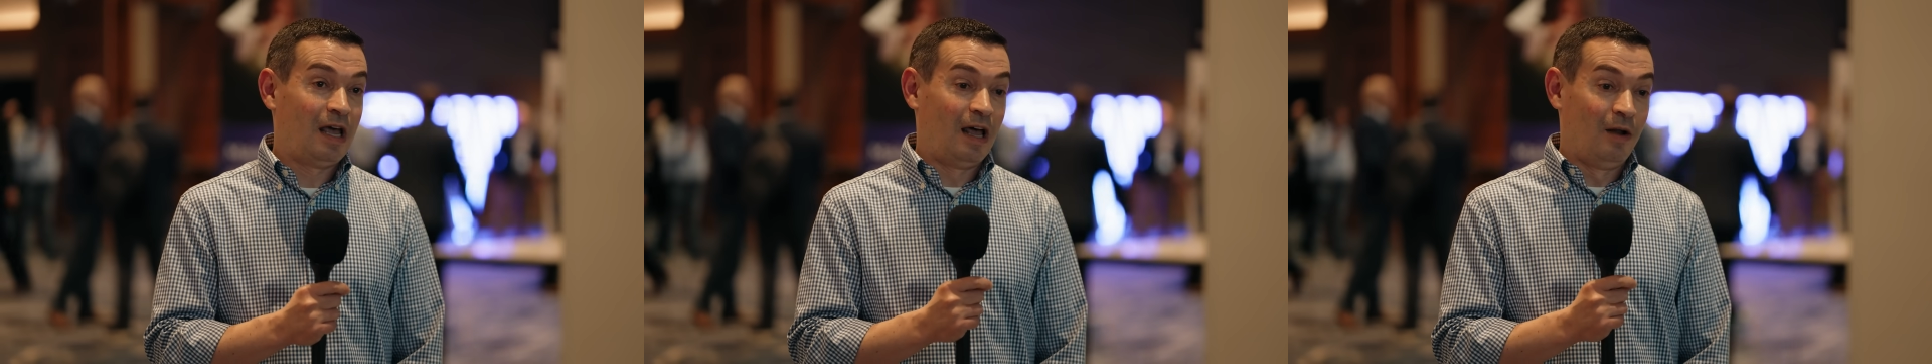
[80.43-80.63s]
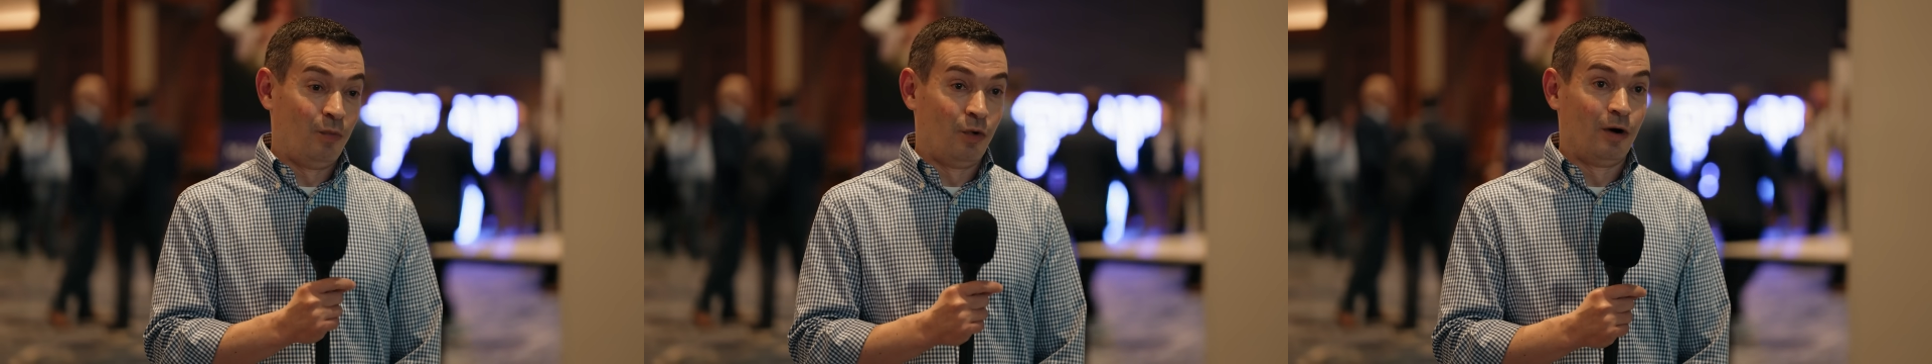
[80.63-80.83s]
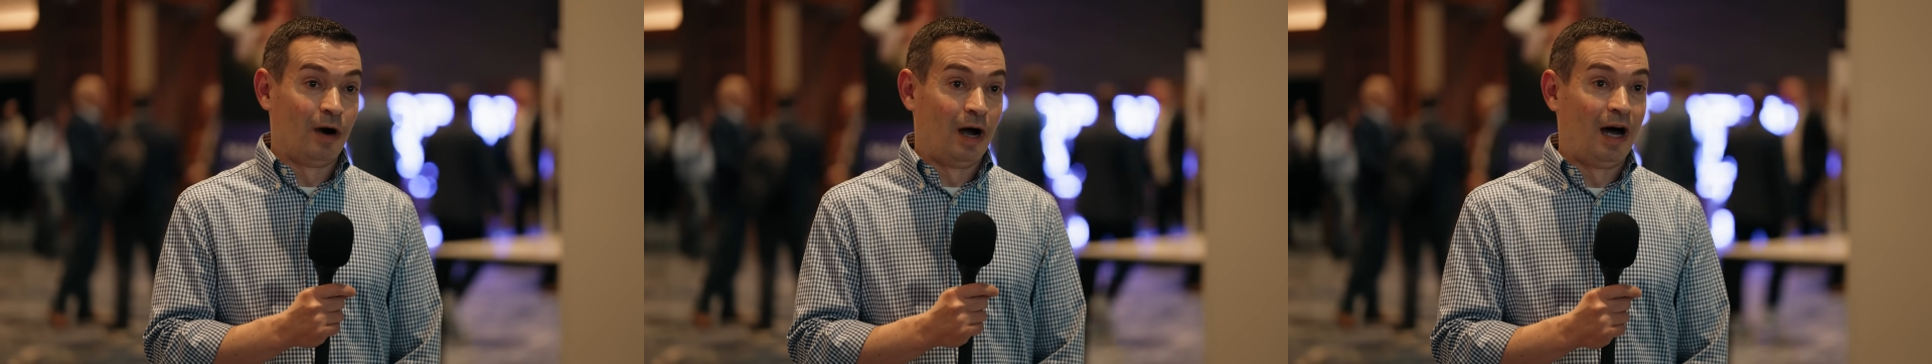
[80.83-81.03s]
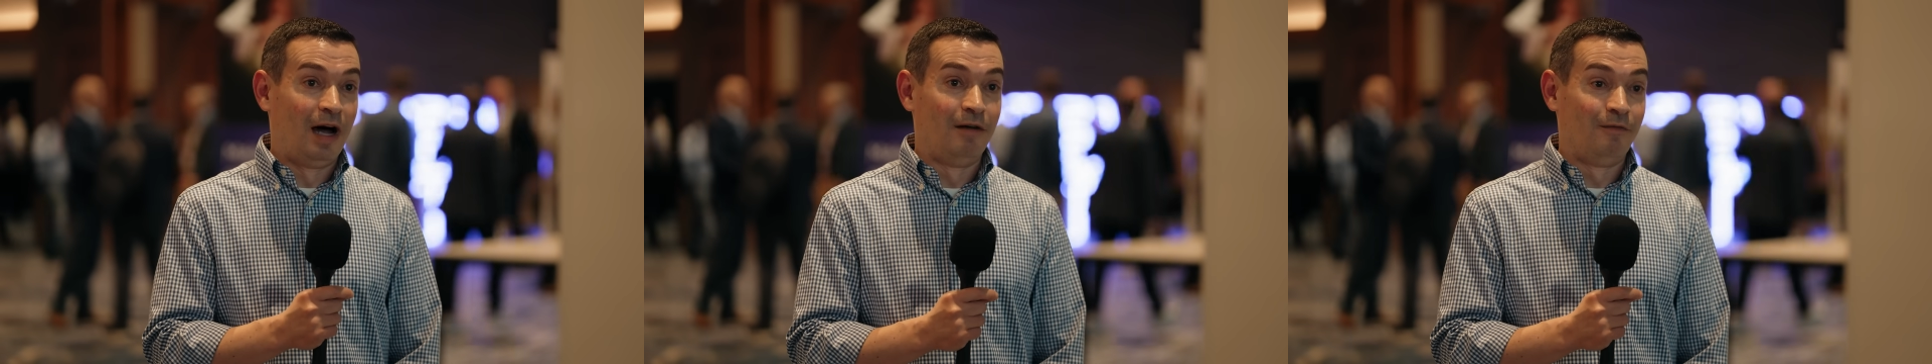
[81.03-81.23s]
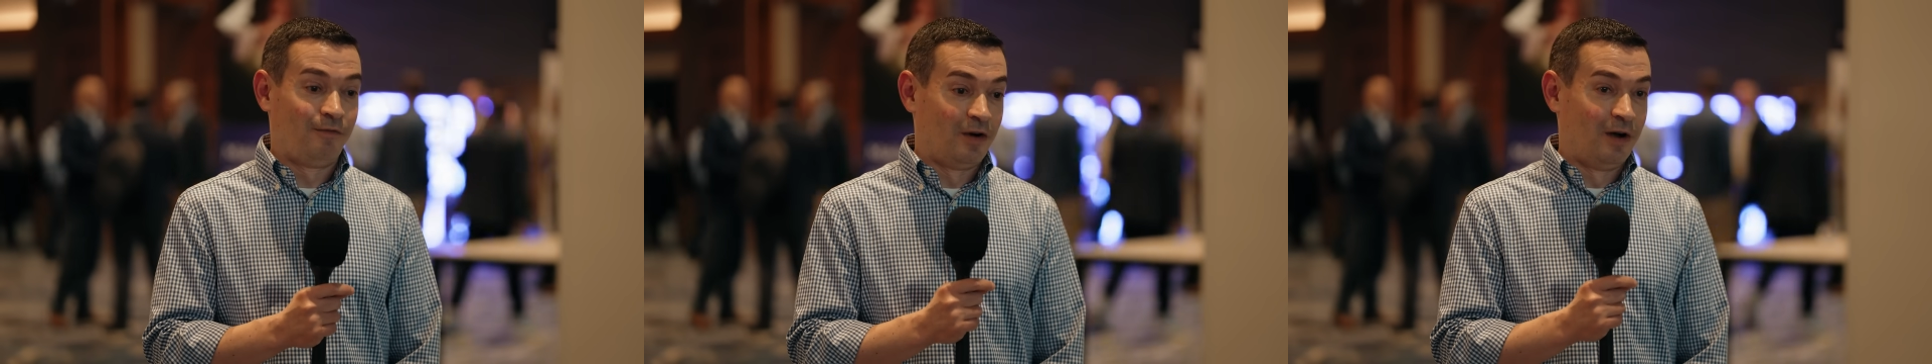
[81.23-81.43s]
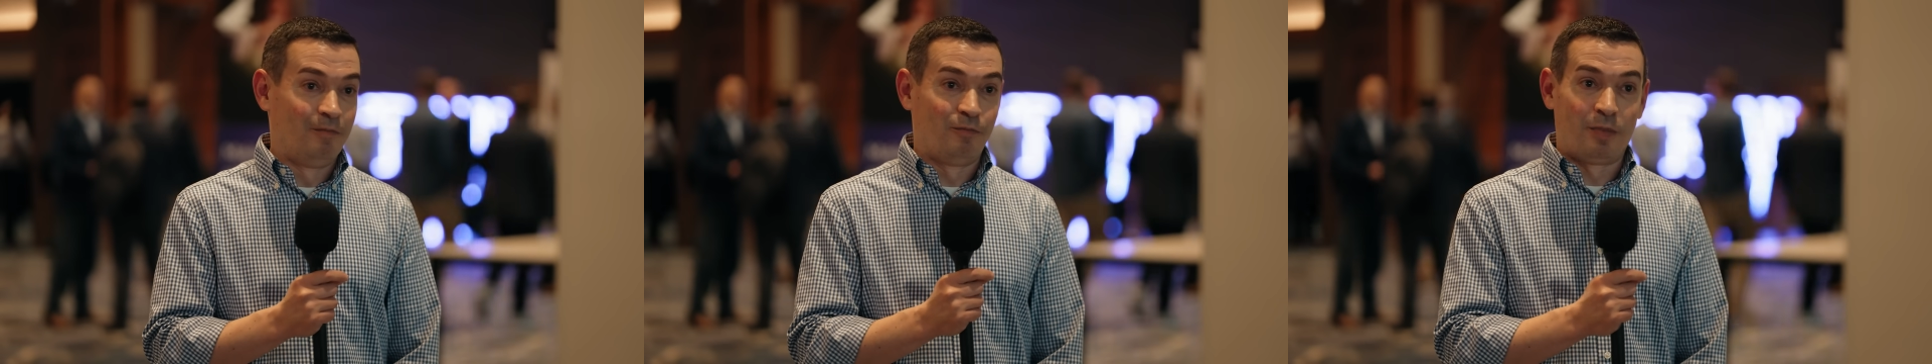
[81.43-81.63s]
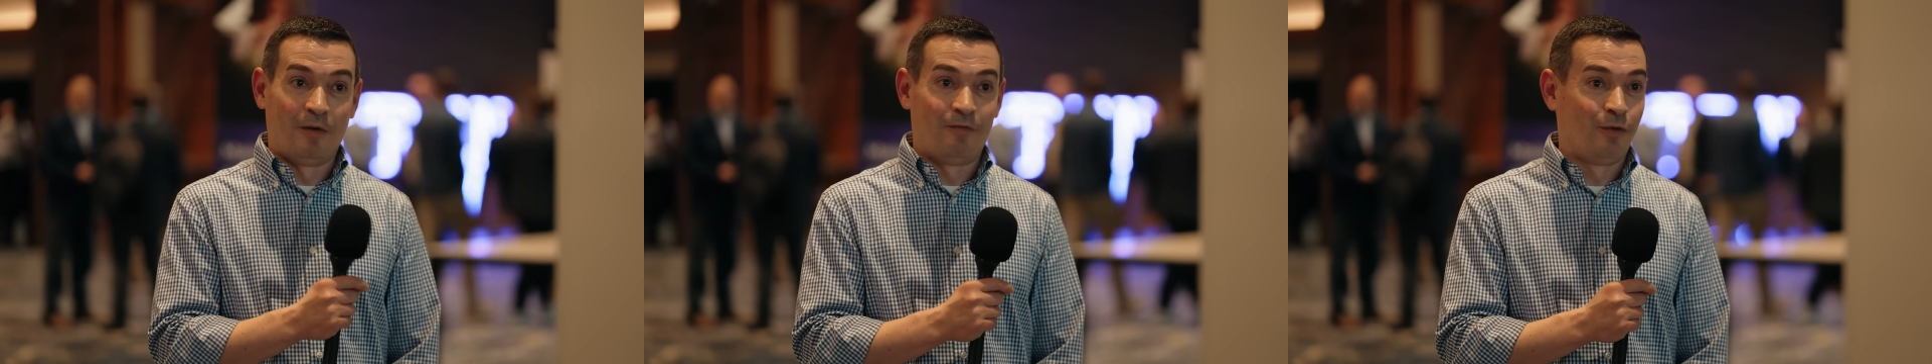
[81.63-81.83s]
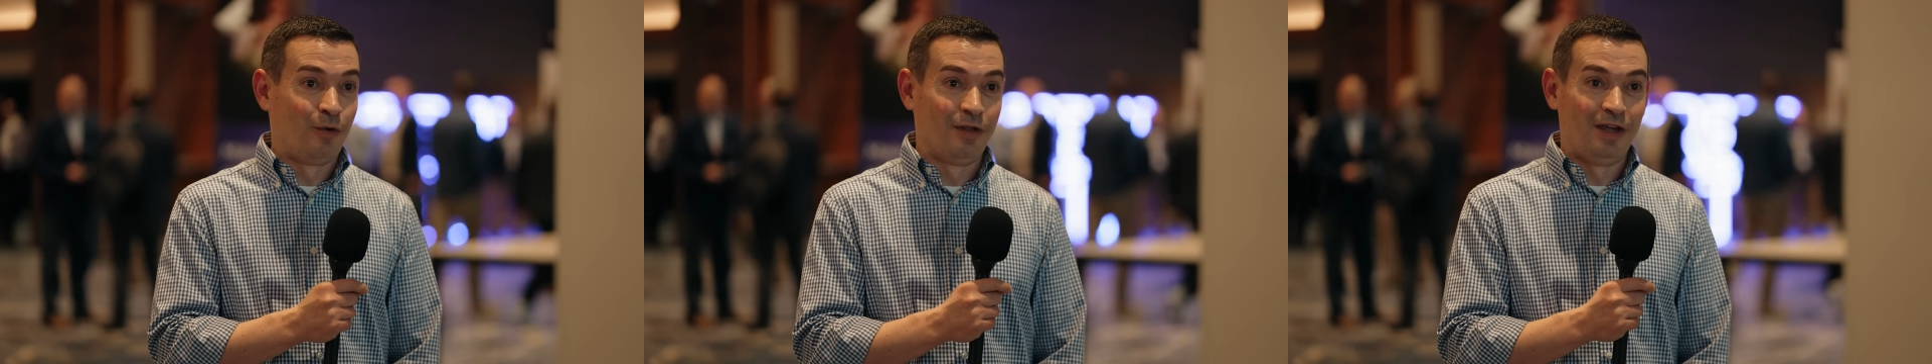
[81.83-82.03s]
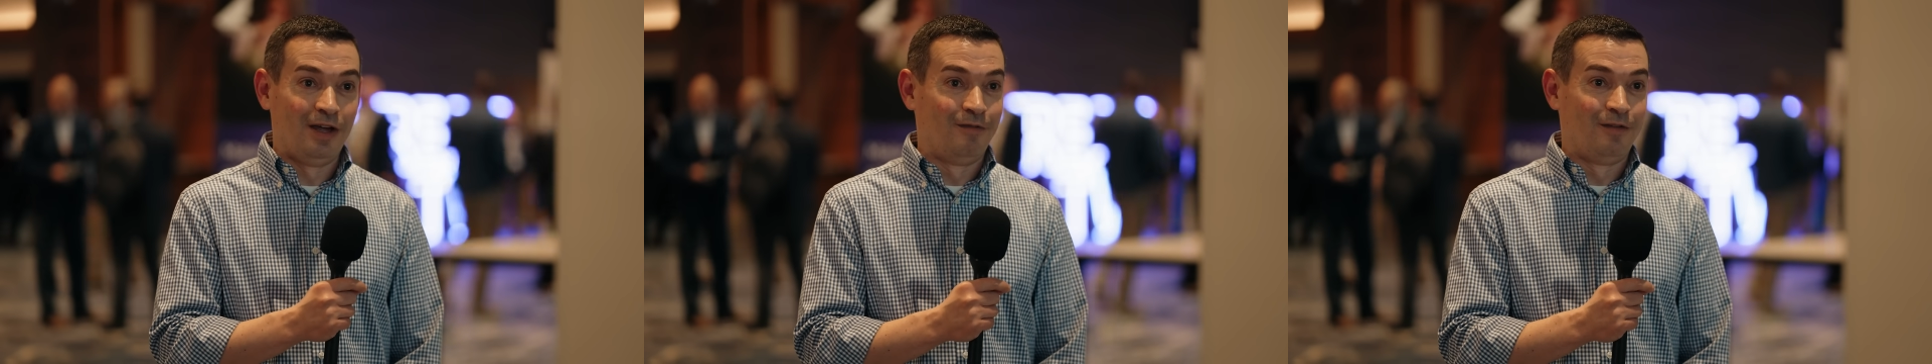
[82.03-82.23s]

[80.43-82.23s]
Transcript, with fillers: And we're on from before the